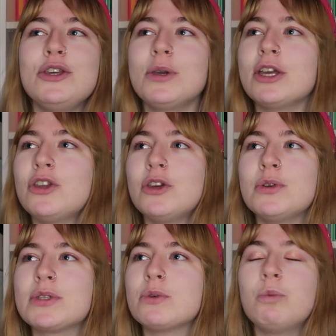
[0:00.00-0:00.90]
you can
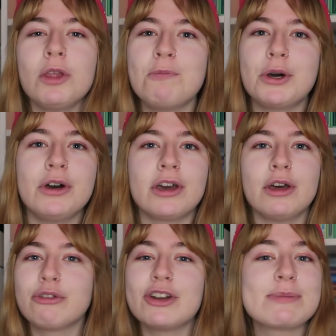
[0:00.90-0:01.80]
use one
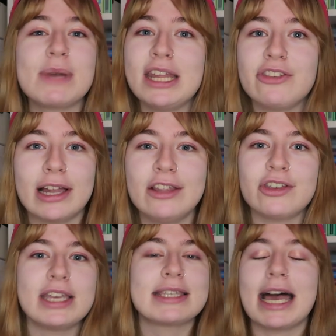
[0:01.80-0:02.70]
book for as many
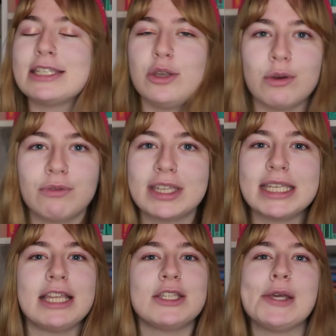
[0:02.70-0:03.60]
challenges as you can
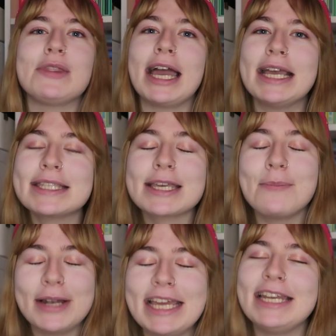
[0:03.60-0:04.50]
fit it into. That is
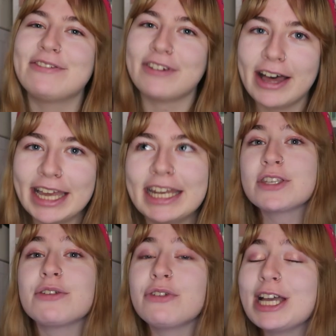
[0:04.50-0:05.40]
completely fine.
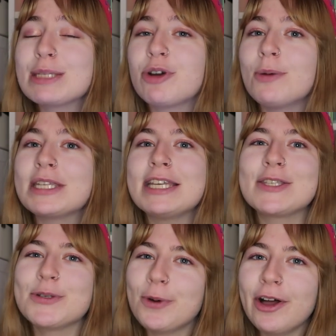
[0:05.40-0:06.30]
So the first prompt
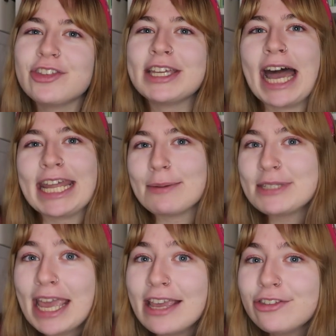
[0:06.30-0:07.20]
is to watch an
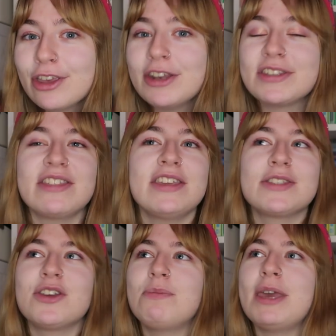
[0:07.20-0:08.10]
adaptation. So
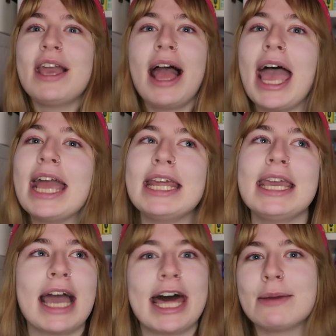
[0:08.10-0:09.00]
this could be
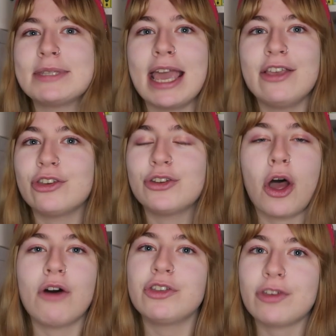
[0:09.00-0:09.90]
any
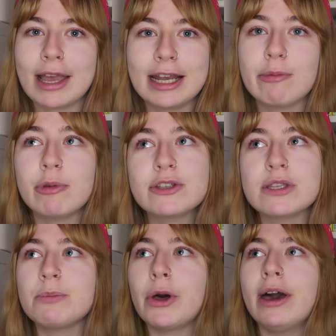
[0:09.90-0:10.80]
adaptation of a Jacqueline
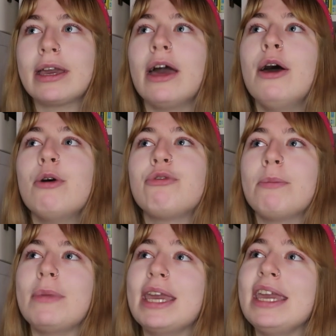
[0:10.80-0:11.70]
Wilson book.
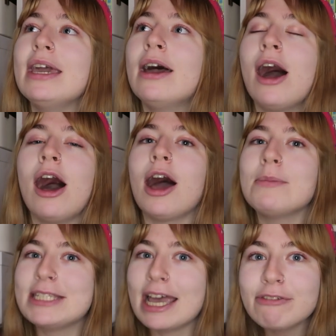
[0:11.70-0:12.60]
For me,
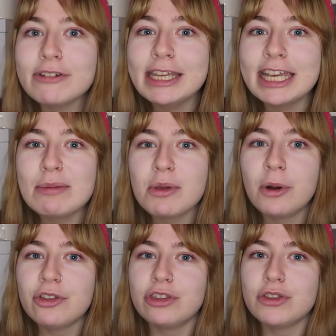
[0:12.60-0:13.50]
I'm definitely going to be
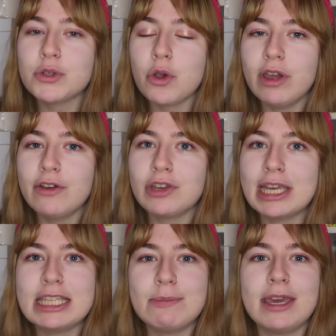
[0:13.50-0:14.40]
watching the story of
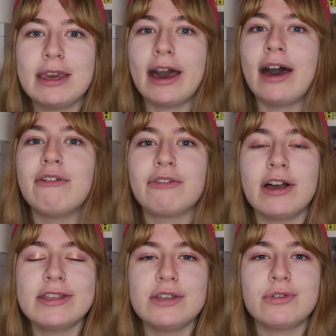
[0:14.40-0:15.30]
Tracy Beaker.
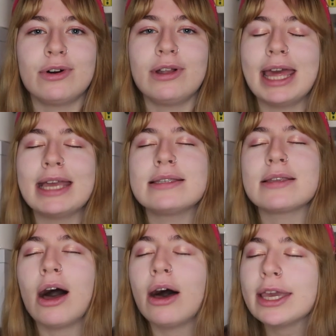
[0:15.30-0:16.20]
First of all,
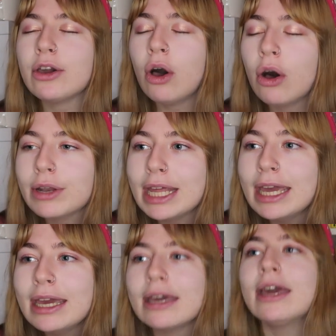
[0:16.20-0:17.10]
it's
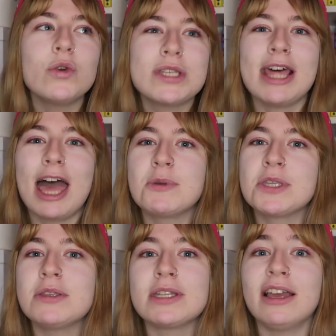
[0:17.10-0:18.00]
iconic. Also, the
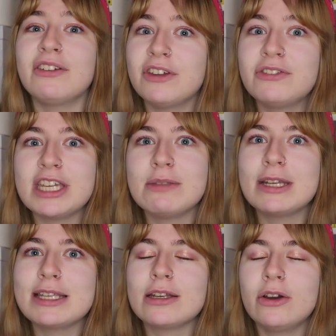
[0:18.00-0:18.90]
episodes are like 15
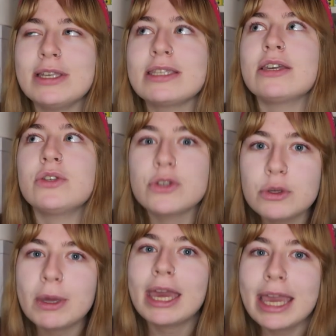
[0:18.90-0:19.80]
minutes long, so they're
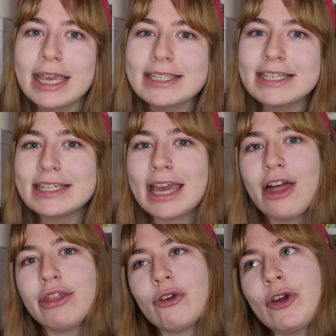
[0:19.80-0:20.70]
super easy to
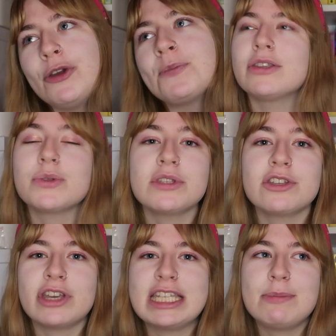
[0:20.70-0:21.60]
get through. There's also
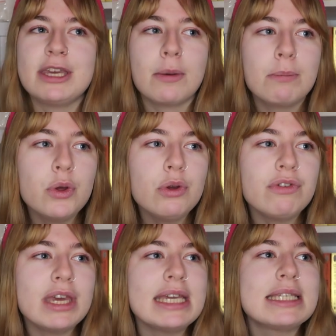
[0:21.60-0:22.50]
the Tracy Beaker
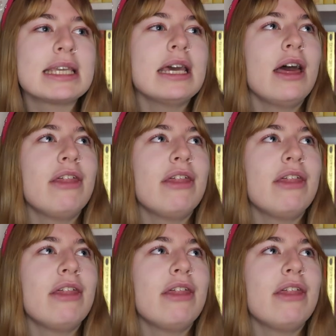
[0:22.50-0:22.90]
movies.